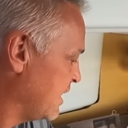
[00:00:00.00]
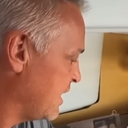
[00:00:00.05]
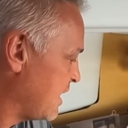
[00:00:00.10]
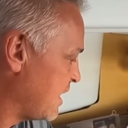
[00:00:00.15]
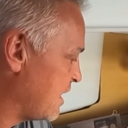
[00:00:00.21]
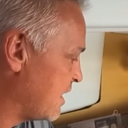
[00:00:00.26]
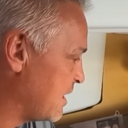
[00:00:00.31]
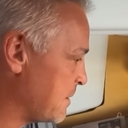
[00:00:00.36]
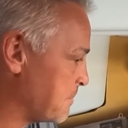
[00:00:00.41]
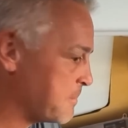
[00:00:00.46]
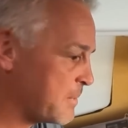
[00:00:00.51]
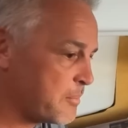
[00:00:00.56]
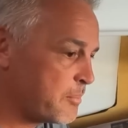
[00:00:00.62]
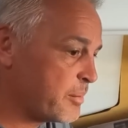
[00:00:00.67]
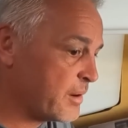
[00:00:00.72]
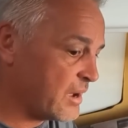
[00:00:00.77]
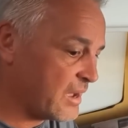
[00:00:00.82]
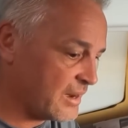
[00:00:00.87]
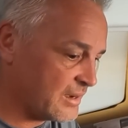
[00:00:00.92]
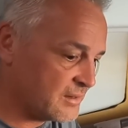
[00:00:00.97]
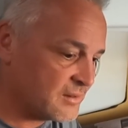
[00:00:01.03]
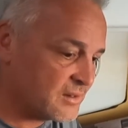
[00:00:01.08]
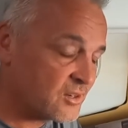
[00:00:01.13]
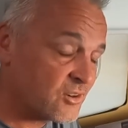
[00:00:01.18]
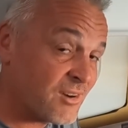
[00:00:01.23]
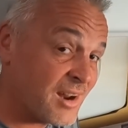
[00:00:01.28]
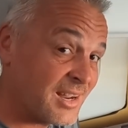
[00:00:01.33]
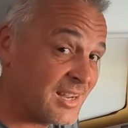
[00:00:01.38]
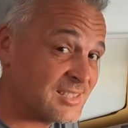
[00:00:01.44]
But
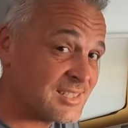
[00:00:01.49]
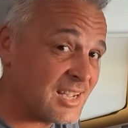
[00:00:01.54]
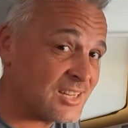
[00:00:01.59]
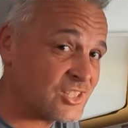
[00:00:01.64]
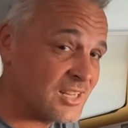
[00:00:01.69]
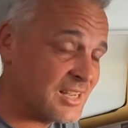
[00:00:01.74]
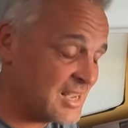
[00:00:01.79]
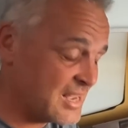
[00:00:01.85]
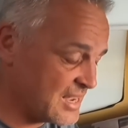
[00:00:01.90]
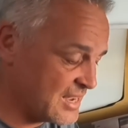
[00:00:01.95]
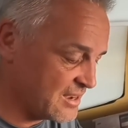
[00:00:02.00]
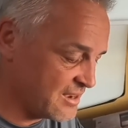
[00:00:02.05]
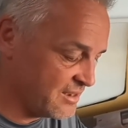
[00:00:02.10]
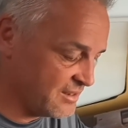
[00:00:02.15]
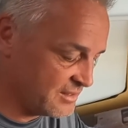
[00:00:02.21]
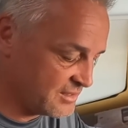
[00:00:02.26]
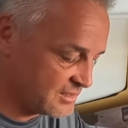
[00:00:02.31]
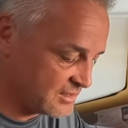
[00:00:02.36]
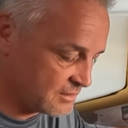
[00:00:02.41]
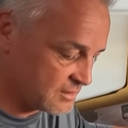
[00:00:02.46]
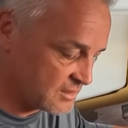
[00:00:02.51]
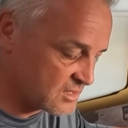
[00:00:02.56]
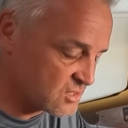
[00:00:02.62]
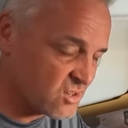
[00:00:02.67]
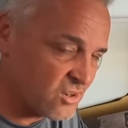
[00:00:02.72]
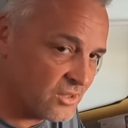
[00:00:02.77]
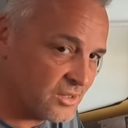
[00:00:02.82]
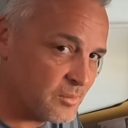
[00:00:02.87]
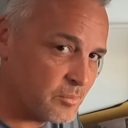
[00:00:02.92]
Greg is actually here.
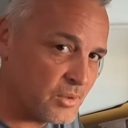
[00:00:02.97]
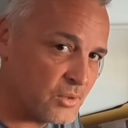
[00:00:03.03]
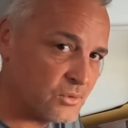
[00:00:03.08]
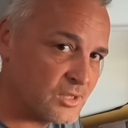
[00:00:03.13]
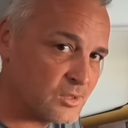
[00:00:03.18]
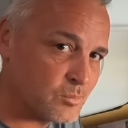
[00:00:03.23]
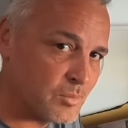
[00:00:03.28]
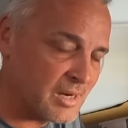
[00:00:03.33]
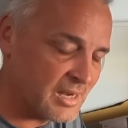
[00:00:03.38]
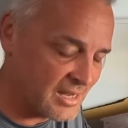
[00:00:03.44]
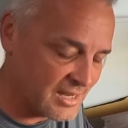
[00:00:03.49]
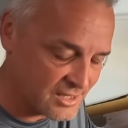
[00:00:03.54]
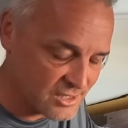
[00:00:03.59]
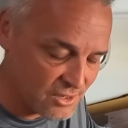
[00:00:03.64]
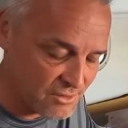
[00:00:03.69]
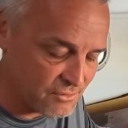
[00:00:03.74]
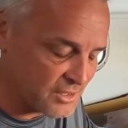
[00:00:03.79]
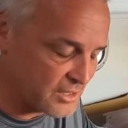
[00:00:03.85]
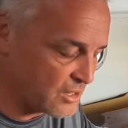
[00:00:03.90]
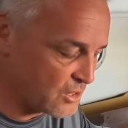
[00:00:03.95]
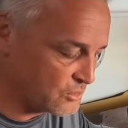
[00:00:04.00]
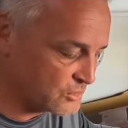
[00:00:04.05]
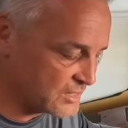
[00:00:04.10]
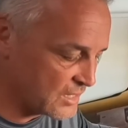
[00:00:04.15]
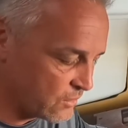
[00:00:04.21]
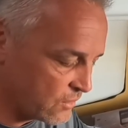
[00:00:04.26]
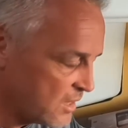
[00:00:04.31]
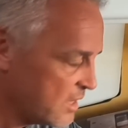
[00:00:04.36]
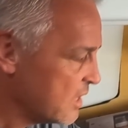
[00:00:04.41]
He's not on the boat this minute, he's over at the
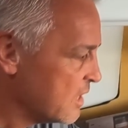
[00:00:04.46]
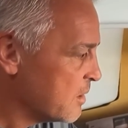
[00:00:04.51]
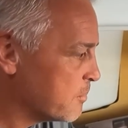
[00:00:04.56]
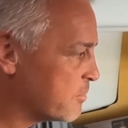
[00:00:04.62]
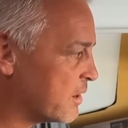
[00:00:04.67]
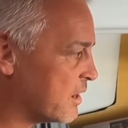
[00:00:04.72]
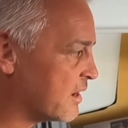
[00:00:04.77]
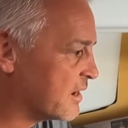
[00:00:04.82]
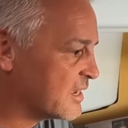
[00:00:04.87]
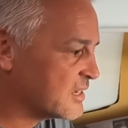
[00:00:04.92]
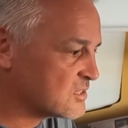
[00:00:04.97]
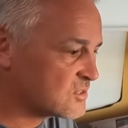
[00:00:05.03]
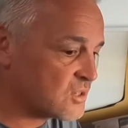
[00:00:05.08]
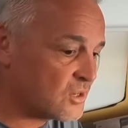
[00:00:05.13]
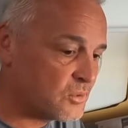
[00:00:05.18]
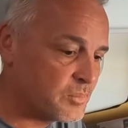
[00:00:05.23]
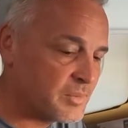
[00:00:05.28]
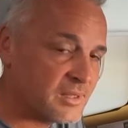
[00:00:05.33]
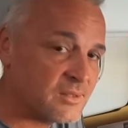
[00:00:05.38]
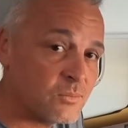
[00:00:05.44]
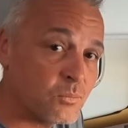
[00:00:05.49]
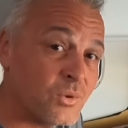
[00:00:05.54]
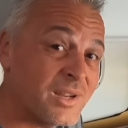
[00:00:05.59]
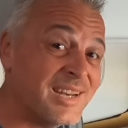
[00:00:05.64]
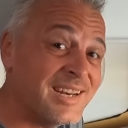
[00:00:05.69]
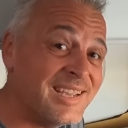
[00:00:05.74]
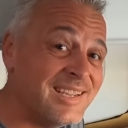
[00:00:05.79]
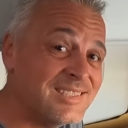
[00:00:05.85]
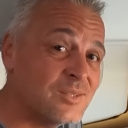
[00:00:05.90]
hotel. But he's told me
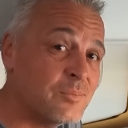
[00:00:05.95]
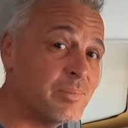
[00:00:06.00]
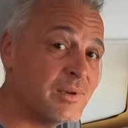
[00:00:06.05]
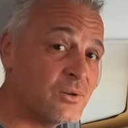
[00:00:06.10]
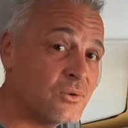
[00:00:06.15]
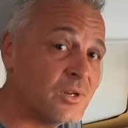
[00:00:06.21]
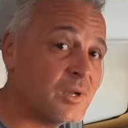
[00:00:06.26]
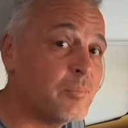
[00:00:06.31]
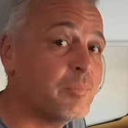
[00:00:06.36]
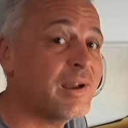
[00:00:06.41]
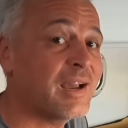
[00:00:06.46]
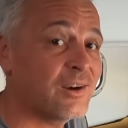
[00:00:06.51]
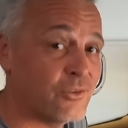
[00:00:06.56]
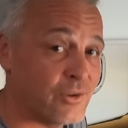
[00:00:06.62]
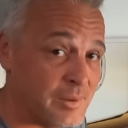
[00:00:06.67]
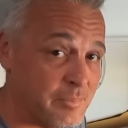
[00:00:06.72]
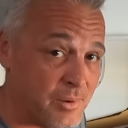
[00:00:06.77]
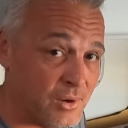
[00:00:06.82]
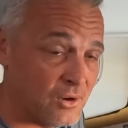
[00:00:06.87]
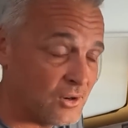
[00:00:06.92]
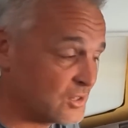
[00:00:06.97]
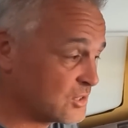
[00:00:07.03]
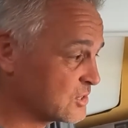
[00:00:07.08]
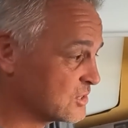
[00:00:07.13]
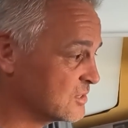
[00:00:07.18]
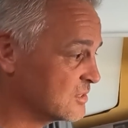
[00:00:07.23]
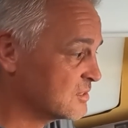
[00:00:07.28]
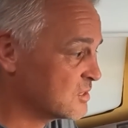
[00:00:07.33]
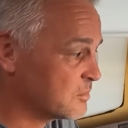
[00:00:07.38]
we need to build a battery
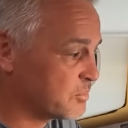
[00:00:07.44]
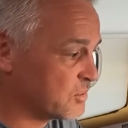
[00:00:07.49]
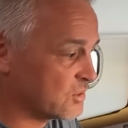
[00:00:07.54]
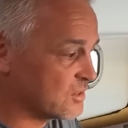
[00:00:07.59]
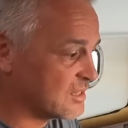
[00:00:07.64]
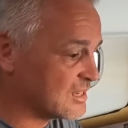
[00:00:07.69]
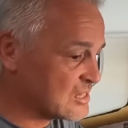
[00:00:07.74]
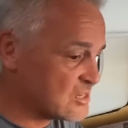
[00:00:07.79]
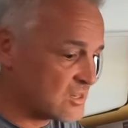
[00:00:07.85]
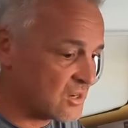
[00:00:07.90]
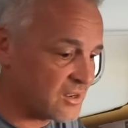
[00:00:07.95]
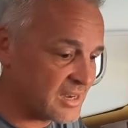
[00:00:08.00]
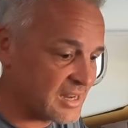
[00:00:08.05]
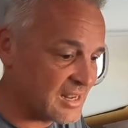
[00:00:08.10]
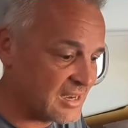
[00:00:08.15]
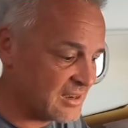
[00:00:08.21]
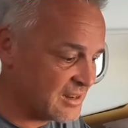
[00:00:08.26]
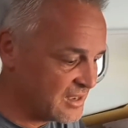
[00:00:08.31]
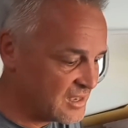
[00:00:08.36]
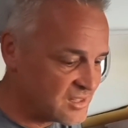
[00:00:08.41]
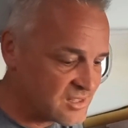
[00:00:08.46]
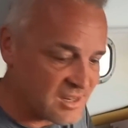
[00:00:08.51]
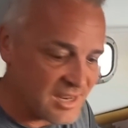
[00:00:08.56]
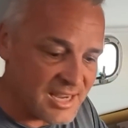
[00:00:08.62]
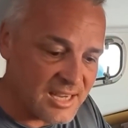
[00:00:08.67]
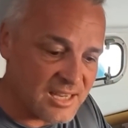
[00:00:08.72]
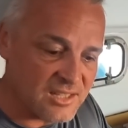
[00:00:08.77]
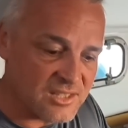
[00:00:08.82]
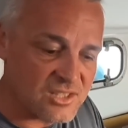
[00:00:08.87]
box to put this lot in so
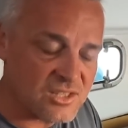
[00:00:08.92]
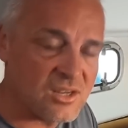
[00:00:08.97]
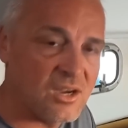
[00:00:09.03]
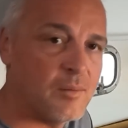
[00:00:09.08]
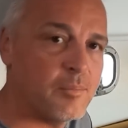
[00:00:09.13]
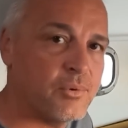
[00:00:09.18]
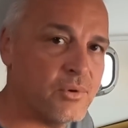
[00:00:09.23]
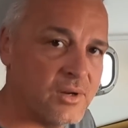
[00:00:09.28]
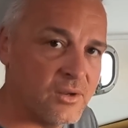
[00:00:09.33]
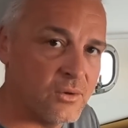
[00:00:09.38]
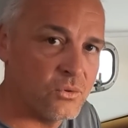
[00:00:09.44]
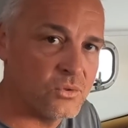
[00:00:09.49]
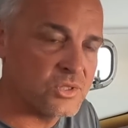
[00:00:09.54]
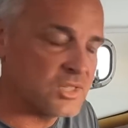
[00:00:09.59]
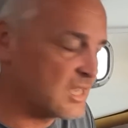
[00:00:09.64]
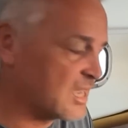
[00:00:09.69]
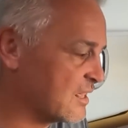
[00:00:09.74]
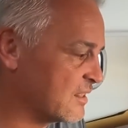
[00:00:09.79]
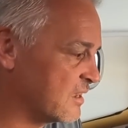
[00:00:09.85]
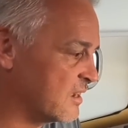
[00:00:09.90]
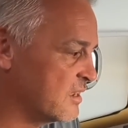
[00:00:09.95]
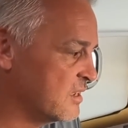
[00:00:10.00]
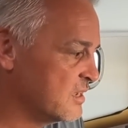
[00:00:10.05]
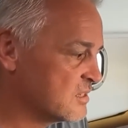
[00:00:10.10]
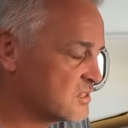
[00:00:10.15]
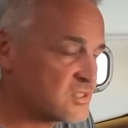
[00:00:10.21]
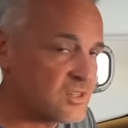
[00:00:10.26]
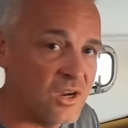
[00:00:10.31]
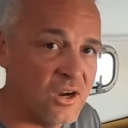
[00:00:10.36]
he can start putting it all together.
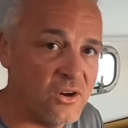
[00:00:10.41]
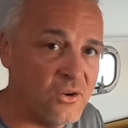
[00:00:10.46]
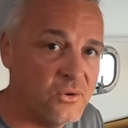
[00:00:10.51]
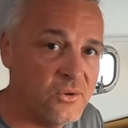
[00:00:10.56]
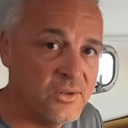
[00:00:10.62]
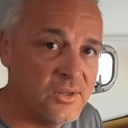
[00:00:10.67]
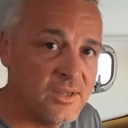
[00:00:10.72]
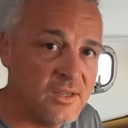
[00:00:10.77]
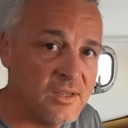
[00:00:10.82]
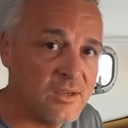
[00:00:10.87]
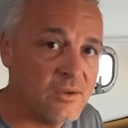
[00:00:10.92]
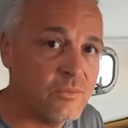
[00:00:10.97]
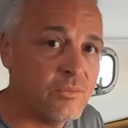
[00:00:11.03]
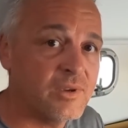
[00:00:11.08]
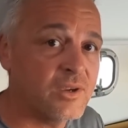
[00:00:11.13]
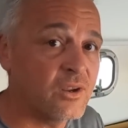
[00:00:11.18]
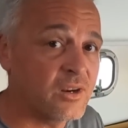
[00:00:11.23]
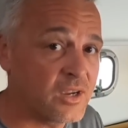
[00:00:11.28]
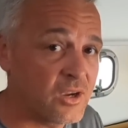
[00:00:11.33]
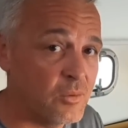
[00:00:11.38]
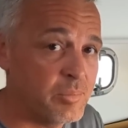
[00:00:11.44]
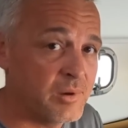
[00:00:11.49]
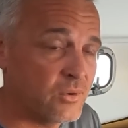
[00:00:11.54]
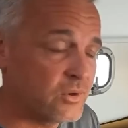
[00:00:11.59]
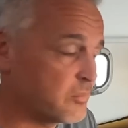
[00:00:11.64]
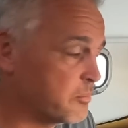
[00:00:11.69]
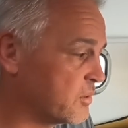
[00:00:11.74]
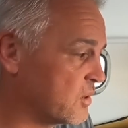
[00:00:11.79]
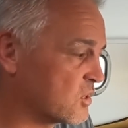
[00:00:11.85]
So, we've got to go
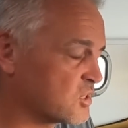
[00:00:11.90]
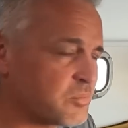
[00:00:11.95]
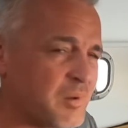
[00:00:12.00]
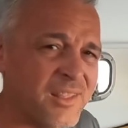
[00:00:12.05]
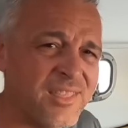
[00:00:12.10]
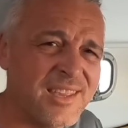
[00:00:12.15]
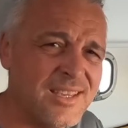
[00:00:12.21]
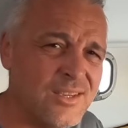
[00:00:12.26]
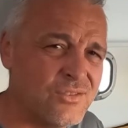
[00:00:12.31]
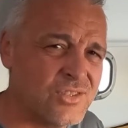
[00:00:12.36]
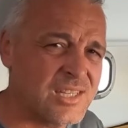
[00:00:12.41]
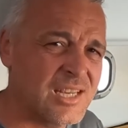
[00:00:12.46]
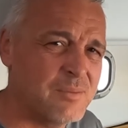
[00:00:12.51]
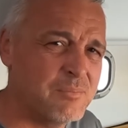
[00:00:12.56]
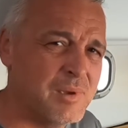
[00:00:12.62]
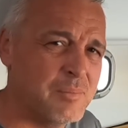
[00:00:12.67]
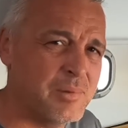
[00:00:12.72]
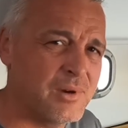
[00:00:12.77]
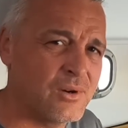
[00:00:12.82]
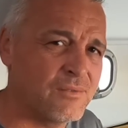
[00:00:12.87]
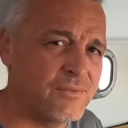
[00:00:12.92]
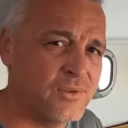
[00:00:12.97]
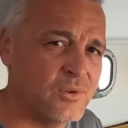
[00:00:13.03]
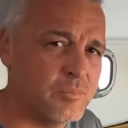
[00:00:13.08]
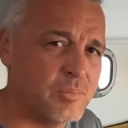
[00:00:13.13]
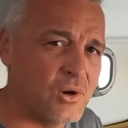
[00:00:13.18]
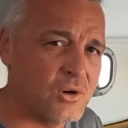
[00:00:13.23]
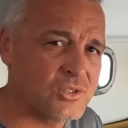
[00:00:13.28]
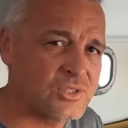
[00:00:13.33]
build a box. But I think you've seen me build a
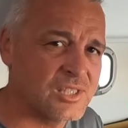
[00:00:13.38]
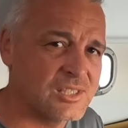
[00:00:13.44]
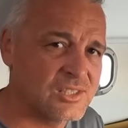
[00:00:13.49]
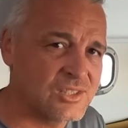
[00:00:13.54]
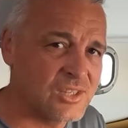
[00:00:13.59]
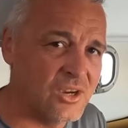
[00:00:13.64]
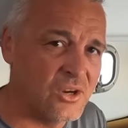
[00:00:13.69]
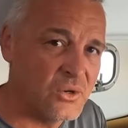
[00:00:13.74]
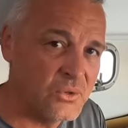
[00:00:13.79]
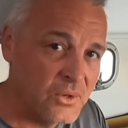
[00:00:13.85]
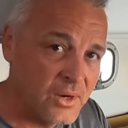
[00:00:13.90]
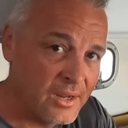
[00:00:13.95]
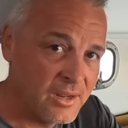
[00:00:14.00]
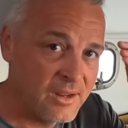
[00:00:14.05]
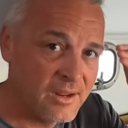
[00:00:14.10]
few boxes, so...